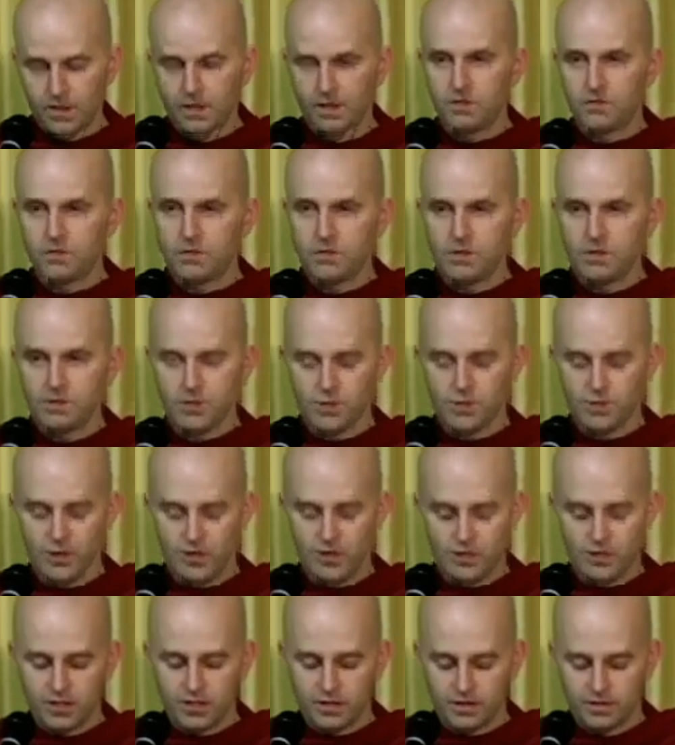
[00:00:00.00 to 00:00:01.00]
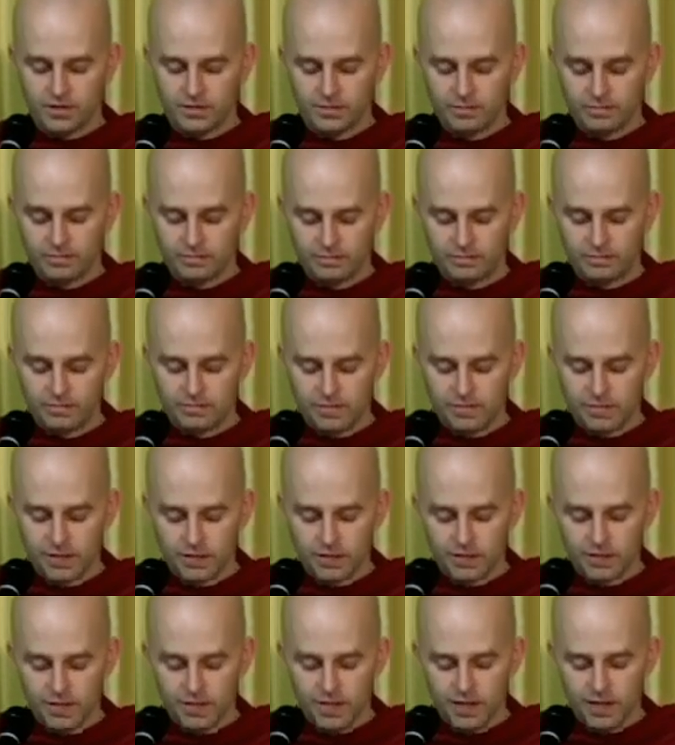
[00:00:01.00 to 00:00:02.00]
Another situation.
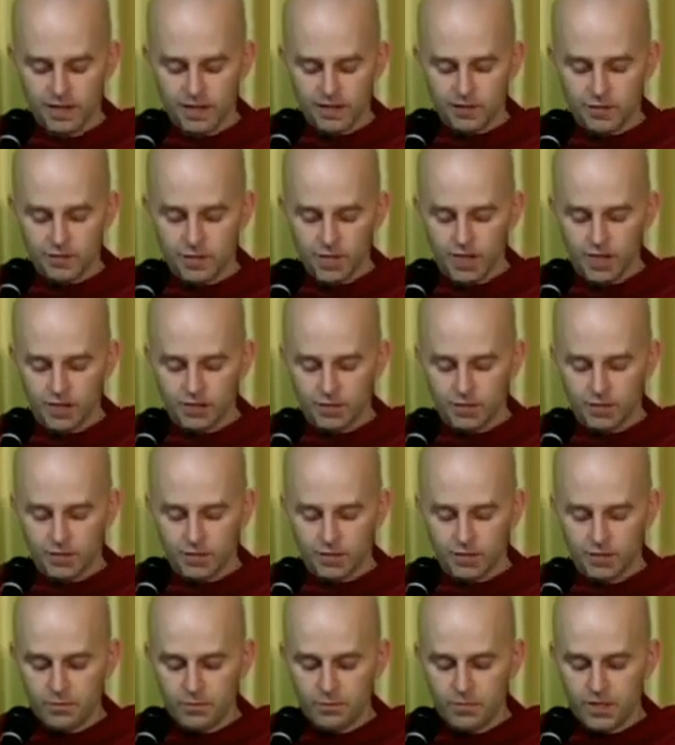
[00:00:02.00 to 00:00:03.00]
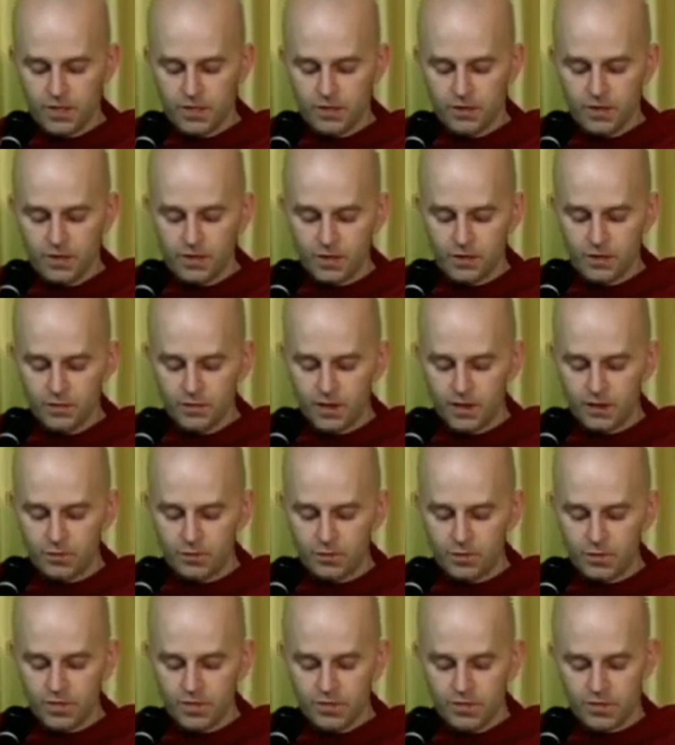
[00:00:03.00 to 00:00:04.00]
It's possible that a bhikkhu here
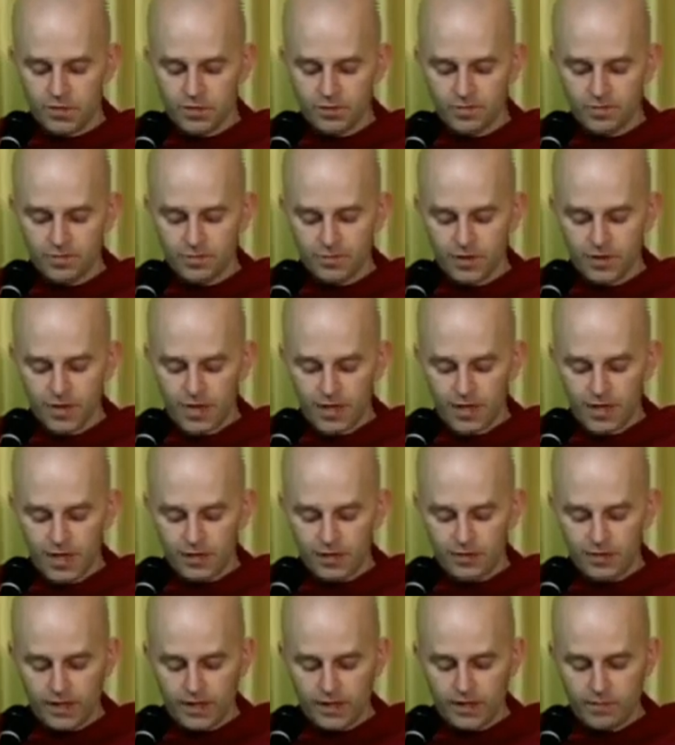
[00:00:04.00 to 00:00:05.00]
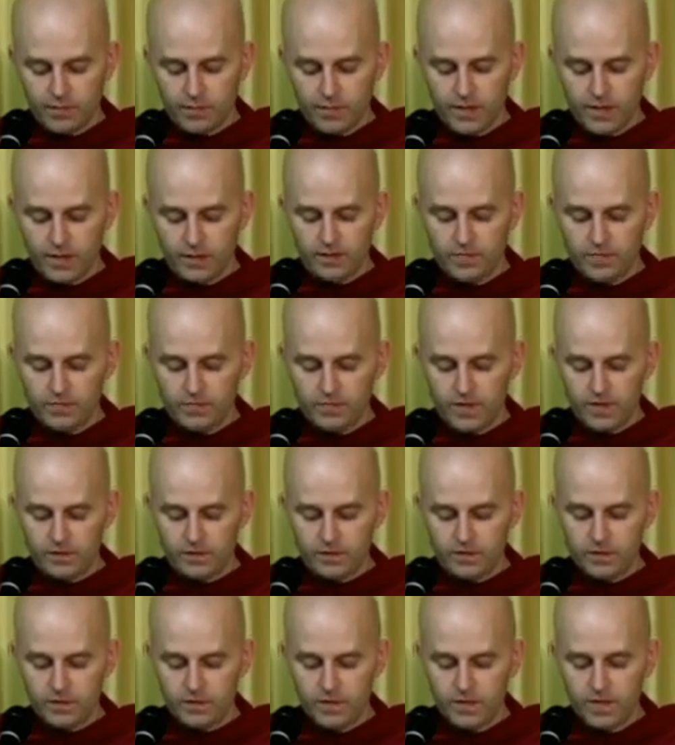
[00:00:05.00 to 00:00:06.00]
might wish, if I commit an
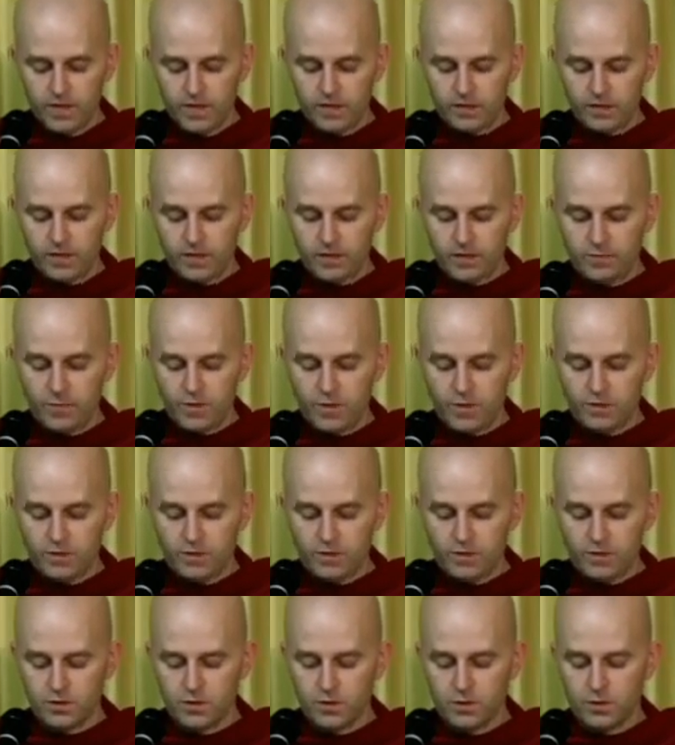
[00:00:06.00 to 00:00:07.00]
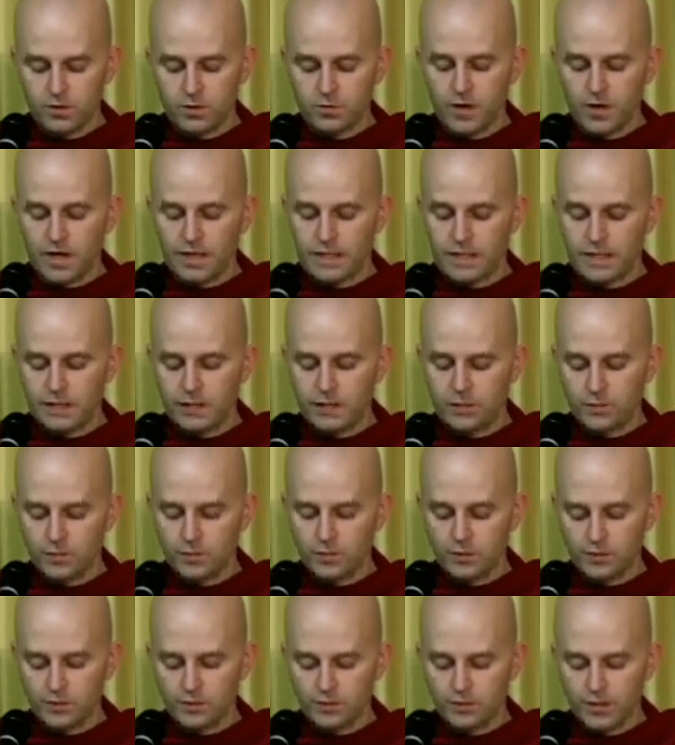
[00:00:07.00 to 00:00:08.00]
offense, let a person who is my
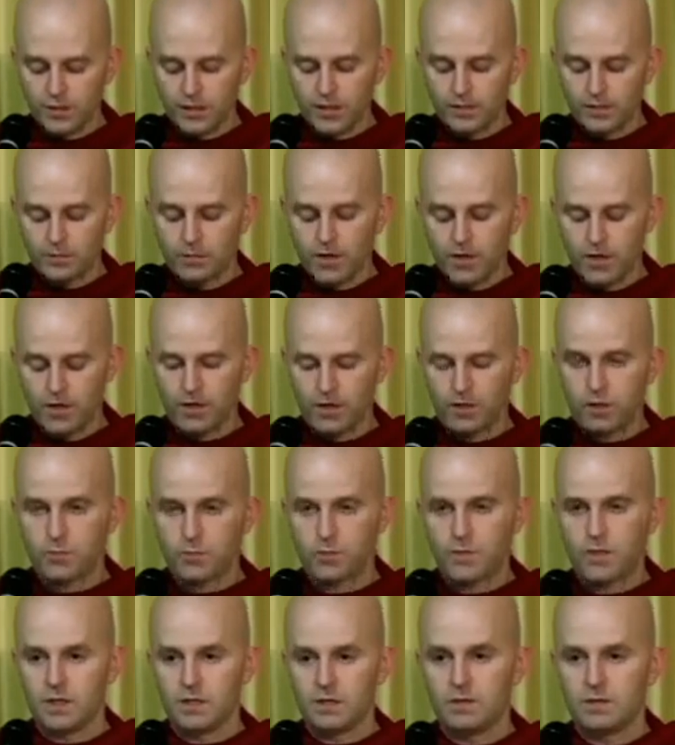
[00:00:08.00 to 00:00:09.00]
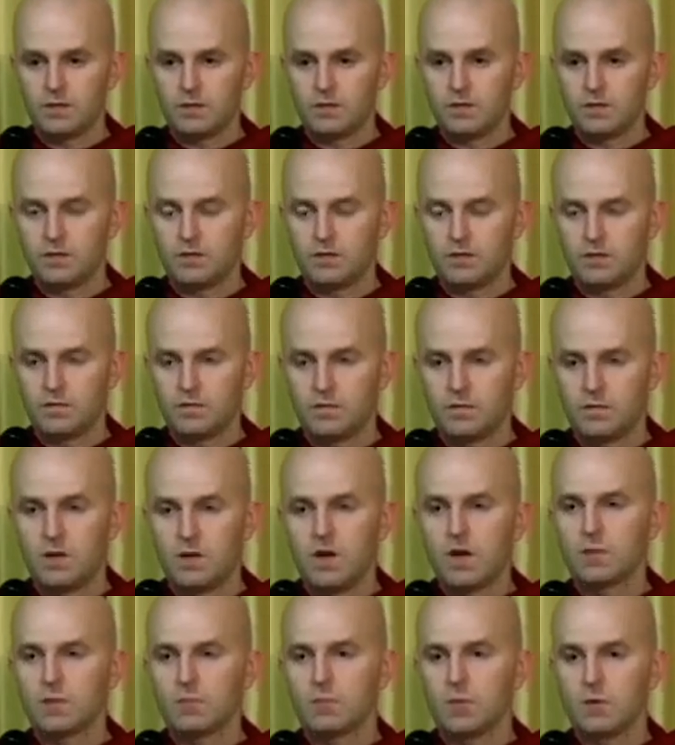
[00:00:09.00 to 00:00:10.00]
equal admonish me,
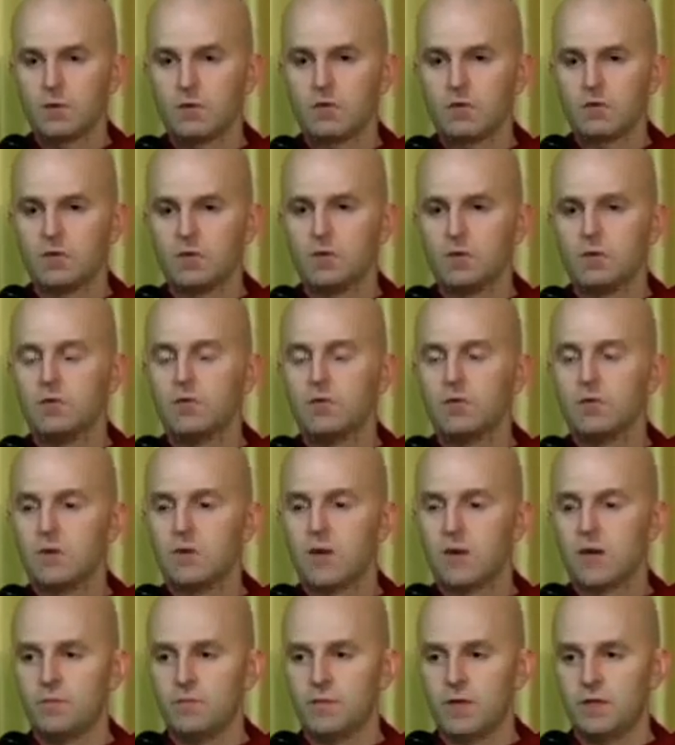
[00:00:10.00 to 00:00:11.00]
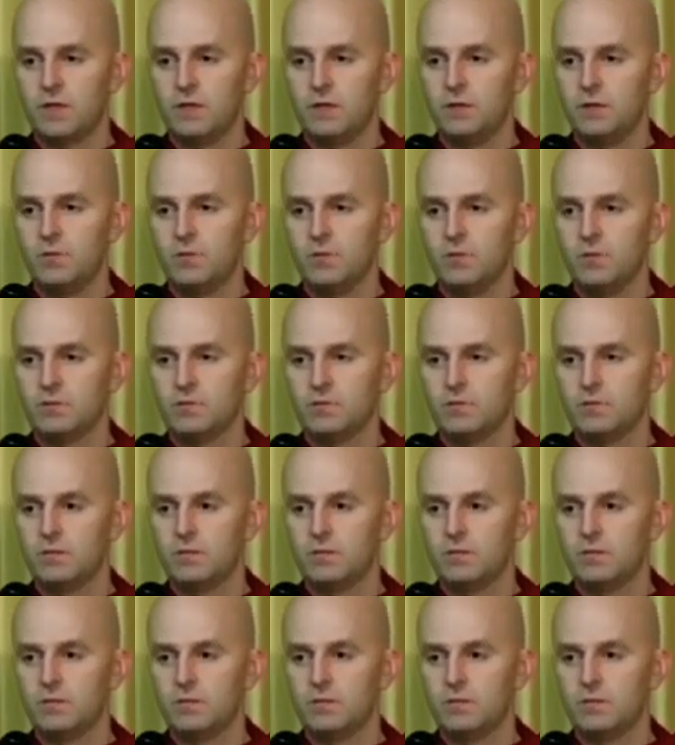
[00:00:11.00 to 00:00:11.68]
not a person who is not my equal.